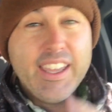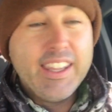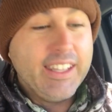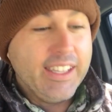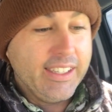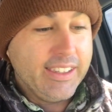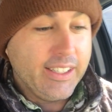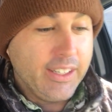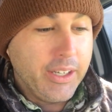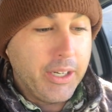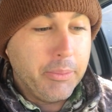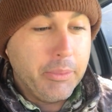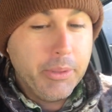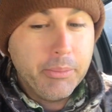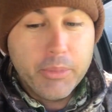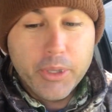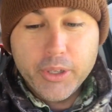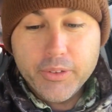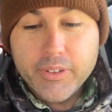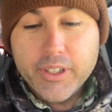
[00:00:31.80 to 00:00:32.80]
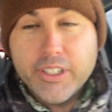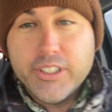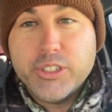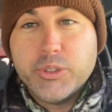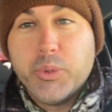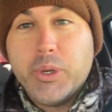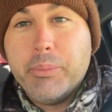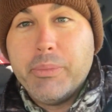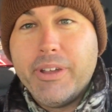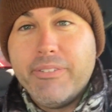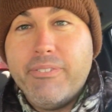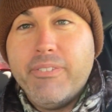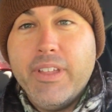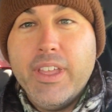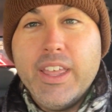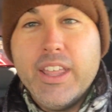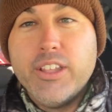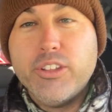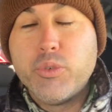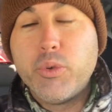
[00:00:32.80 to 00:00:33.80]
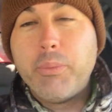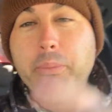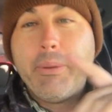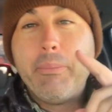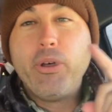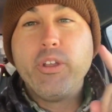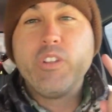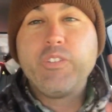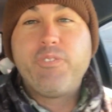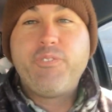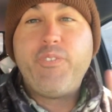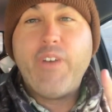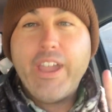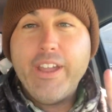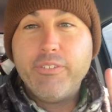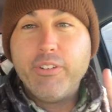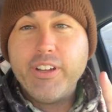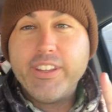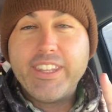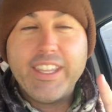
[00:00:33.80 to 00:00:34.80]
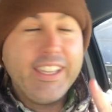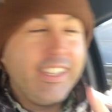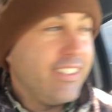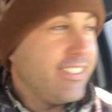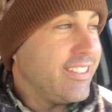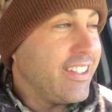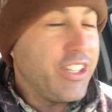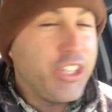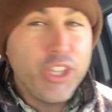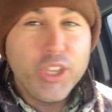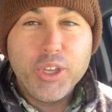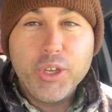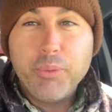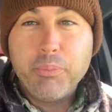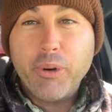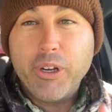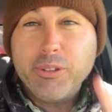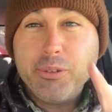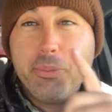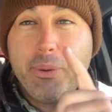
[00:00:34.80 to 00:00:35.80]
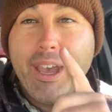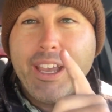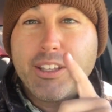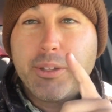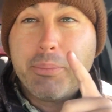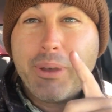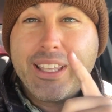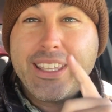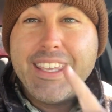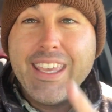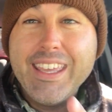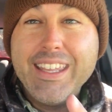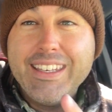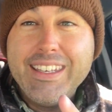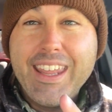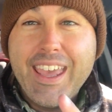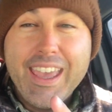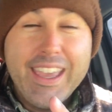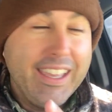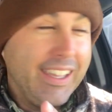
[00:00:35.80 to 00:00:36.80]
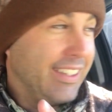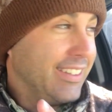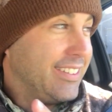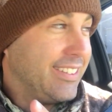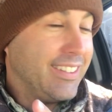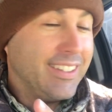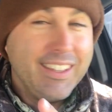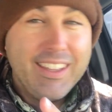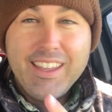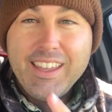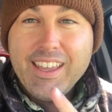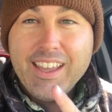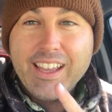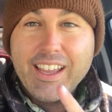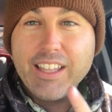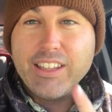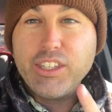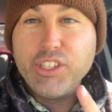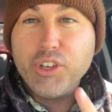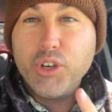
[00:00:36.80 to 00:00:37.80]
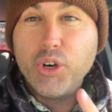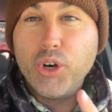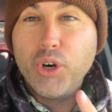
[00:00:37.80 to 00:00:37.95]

I think they're gonna be moving. This is one of my, this is one of my most favorite things to do. It brings me back to my kid days. Got the